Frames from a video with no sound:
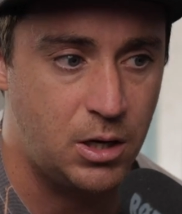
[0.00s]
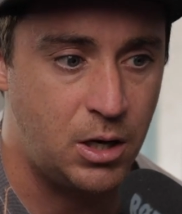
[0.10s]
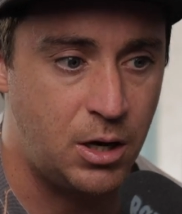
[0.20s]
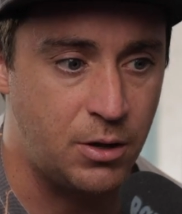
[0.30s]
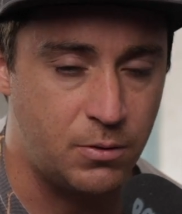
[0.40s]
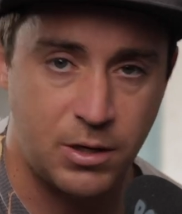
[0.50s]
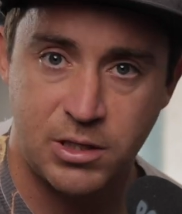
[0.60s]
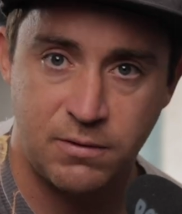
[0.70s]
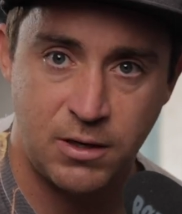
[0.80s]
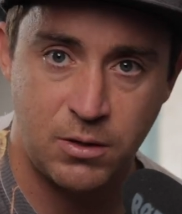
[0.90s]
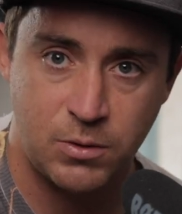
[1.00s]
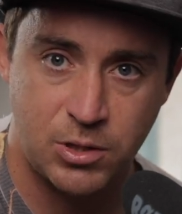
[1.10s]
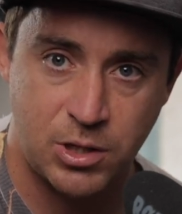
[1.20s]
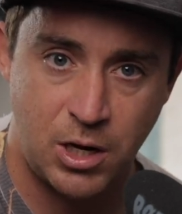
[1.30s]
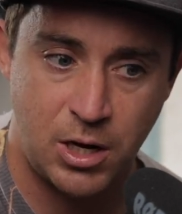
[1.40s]
The rest of it was
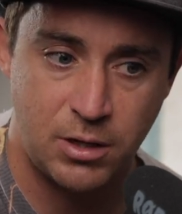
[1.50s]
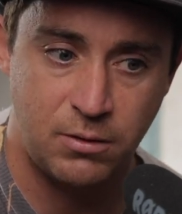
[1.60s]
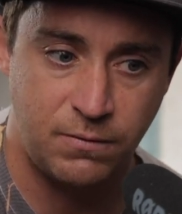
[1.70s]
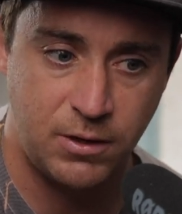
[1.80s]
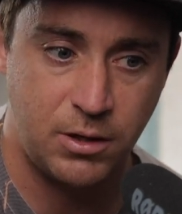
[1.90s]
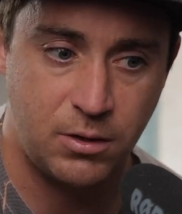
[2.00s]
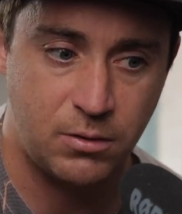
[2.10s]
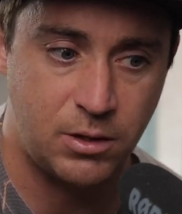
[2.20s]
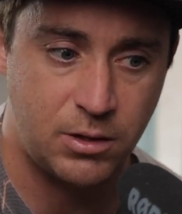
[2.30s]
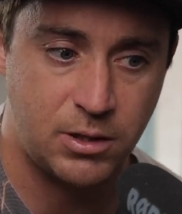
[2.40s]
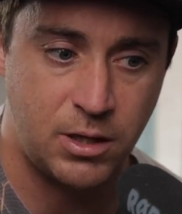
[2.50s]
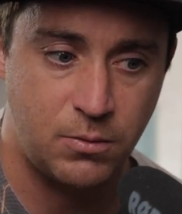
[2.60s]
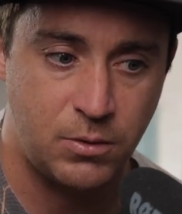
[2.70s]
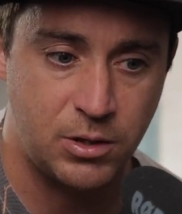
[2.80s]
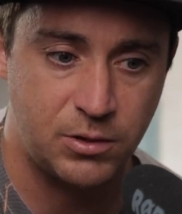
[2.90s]
shot. The video
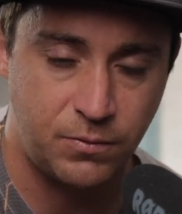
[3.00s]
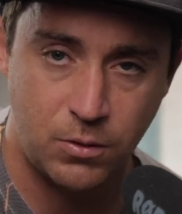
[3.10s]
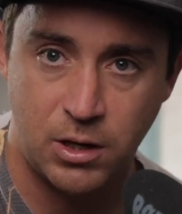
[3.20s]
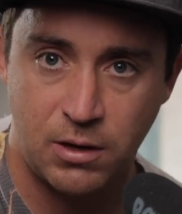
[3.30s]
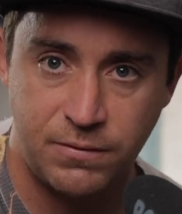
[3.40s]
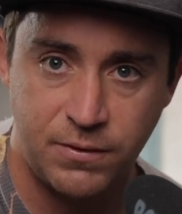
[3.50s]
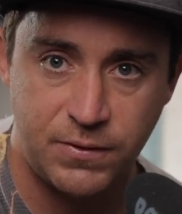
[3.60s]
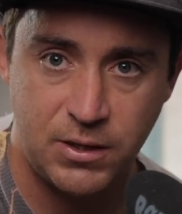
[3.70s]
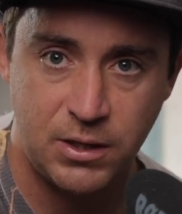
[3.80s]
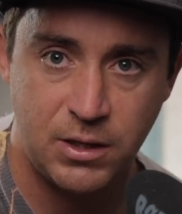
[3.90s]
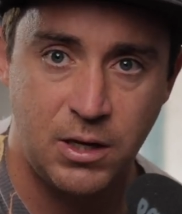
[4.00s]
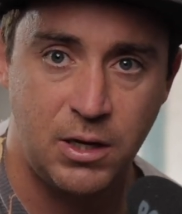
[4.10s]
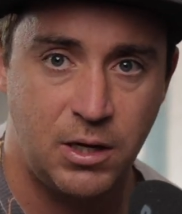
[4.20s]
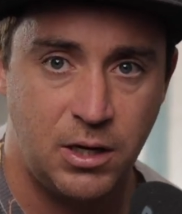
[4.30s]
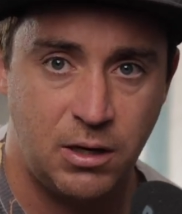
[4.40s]
content was 4K 50
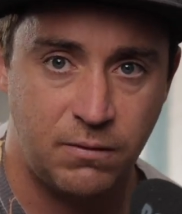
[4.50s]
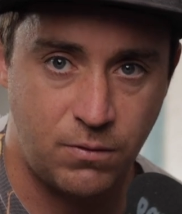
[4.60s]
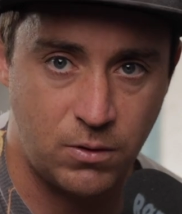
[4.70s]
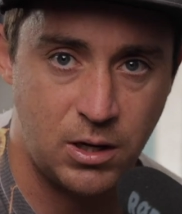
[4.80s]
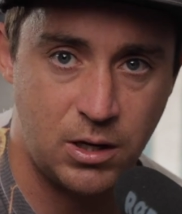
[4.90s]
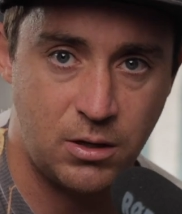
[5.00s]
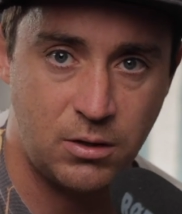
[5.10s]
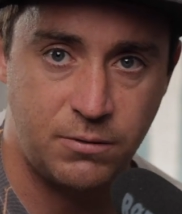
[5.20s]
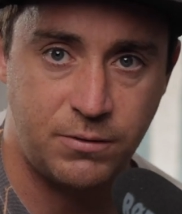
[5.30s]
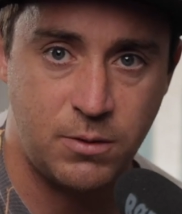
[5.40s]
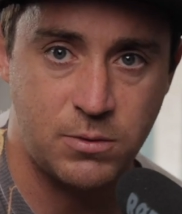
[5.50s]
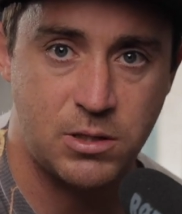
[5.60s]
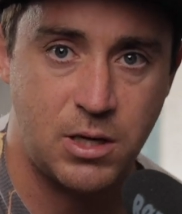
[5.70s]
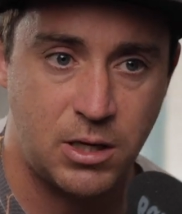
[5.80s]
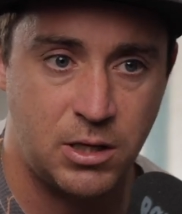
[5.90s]
and 4K at 100 frames a
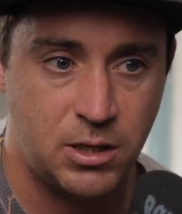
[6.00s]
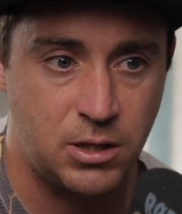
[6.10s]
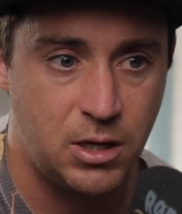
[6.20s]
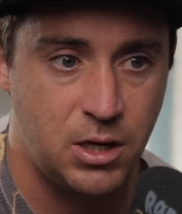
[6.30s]
second,